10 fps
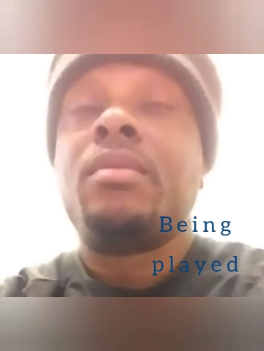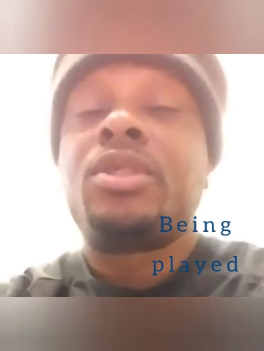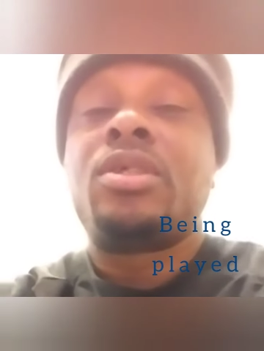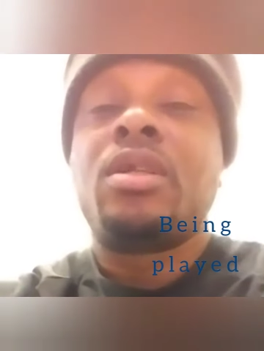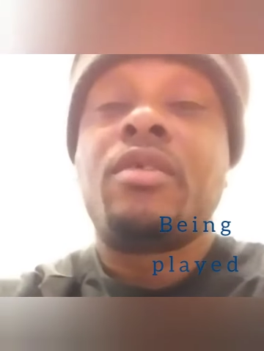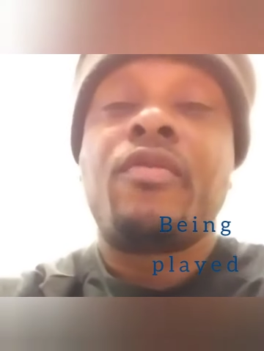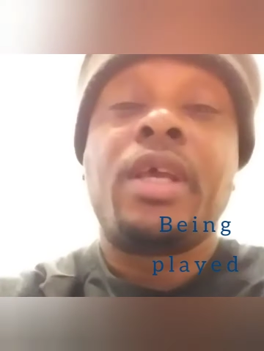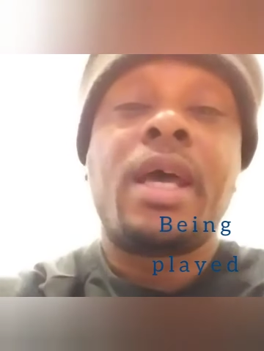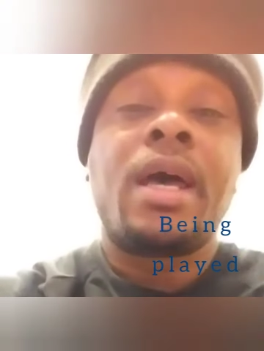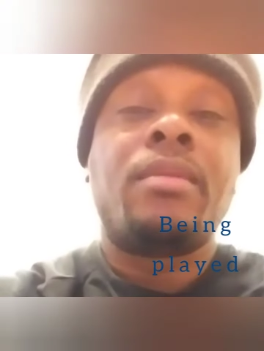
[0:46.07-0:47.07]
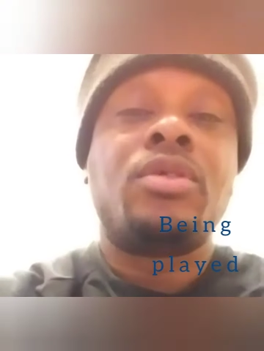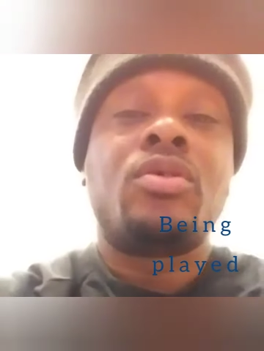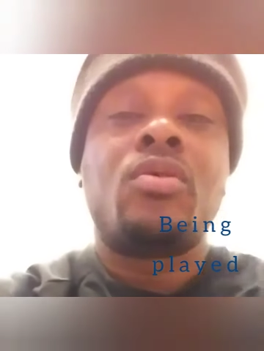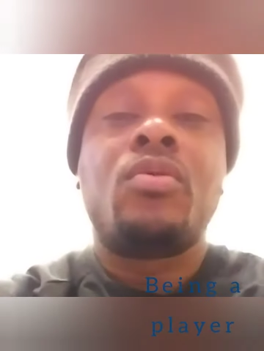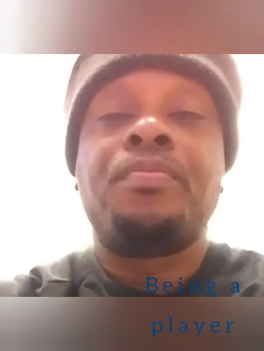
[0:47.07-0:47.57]
Still in rehab,
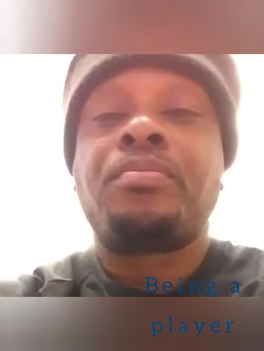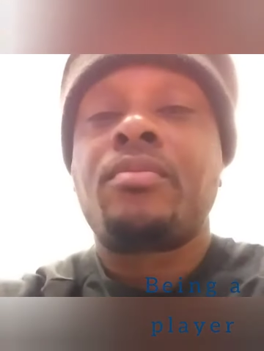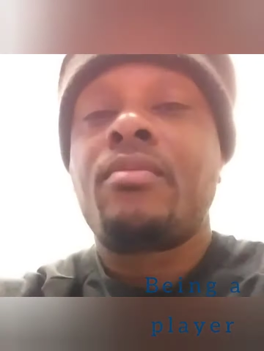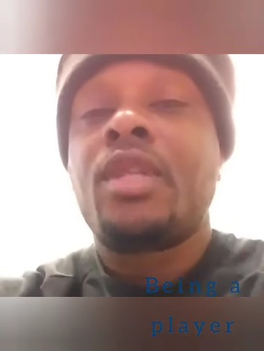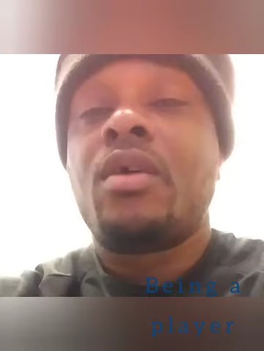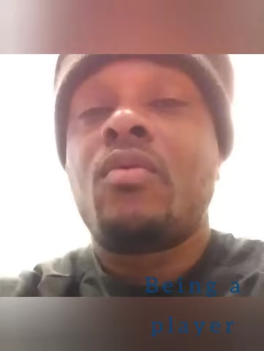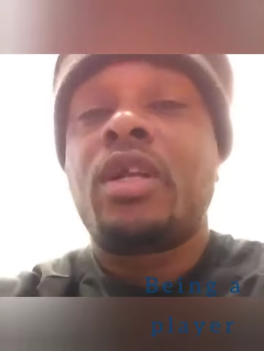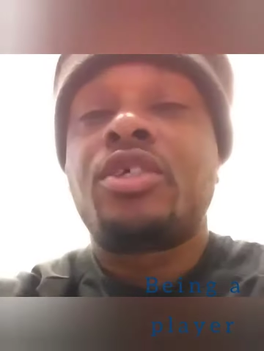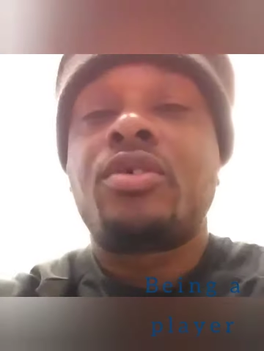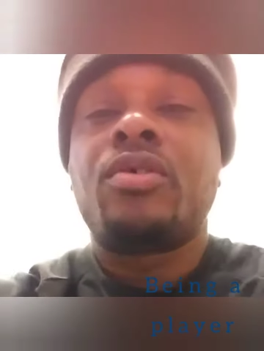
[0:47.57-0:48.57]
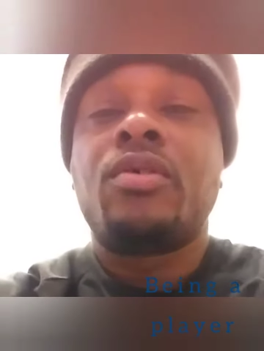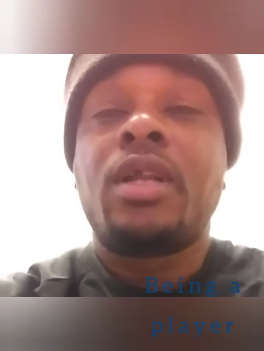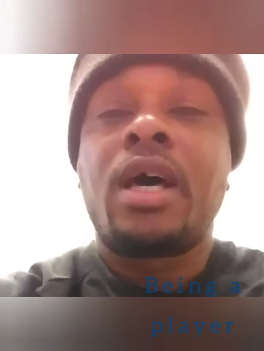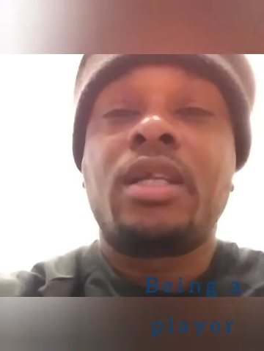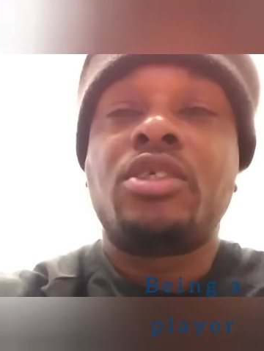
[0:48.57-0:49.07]
so when I show you a
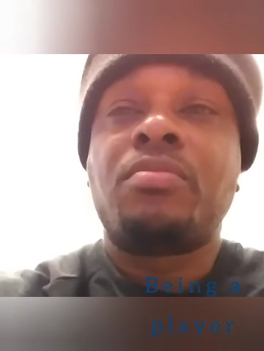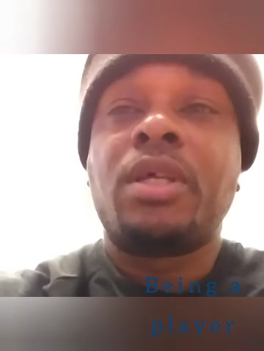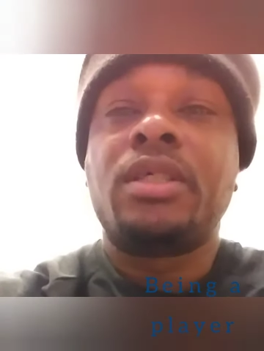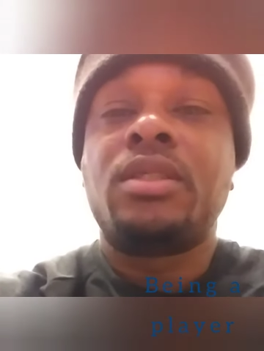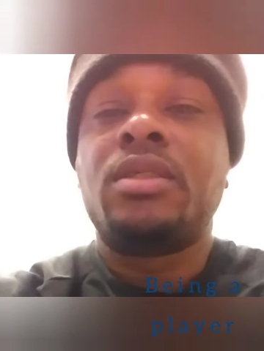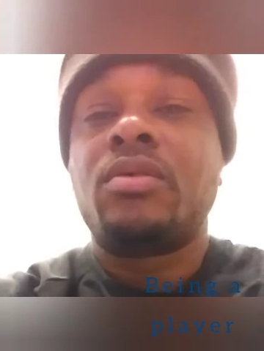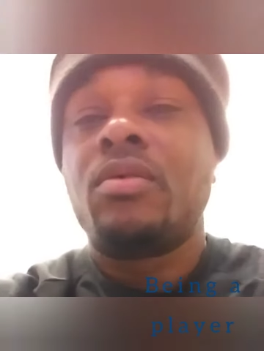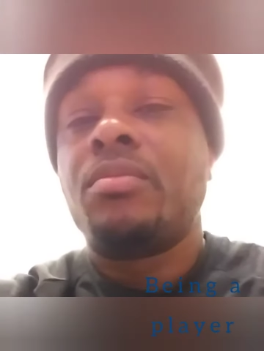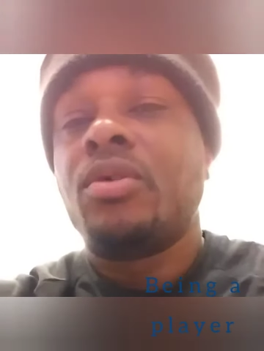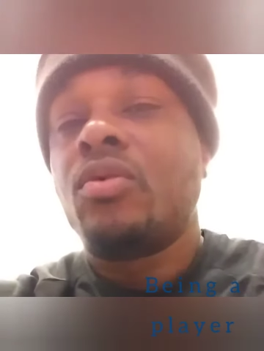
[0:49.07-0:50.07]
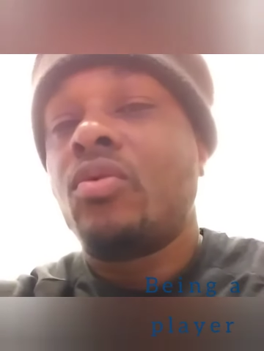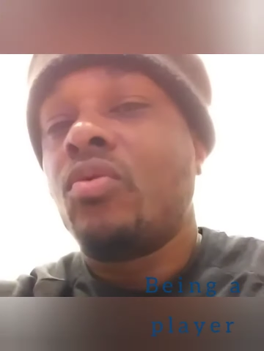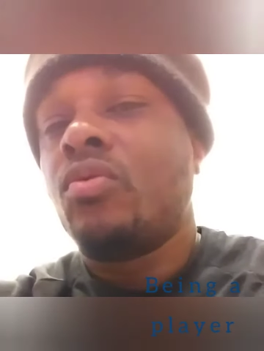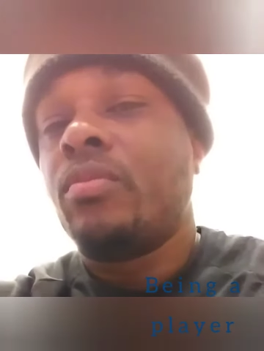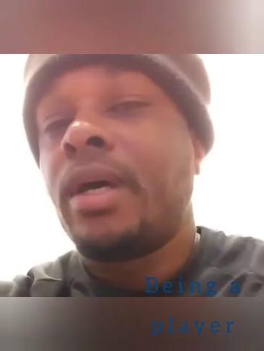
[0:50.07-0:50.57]
lot of these places, it's gonna be on
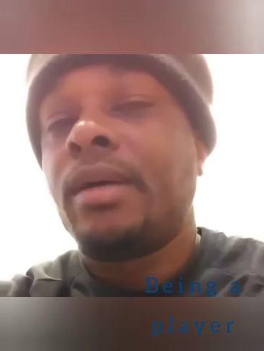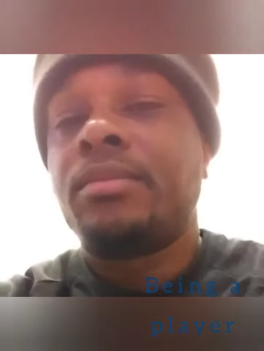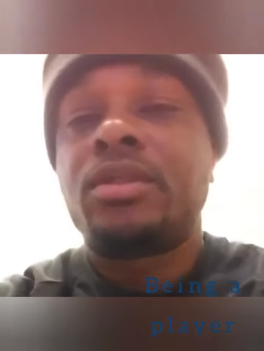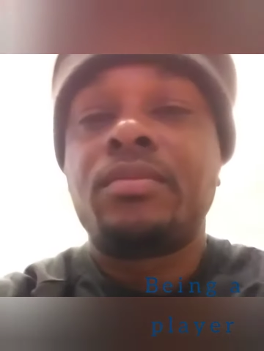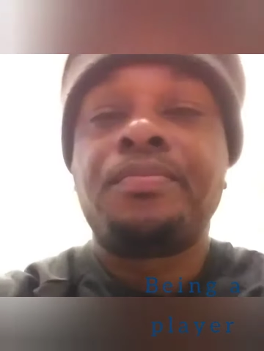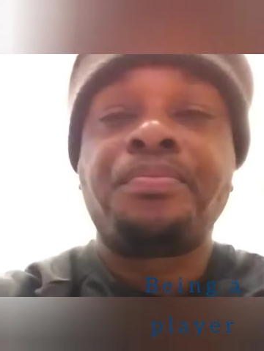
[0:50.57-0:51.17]
Google Maps,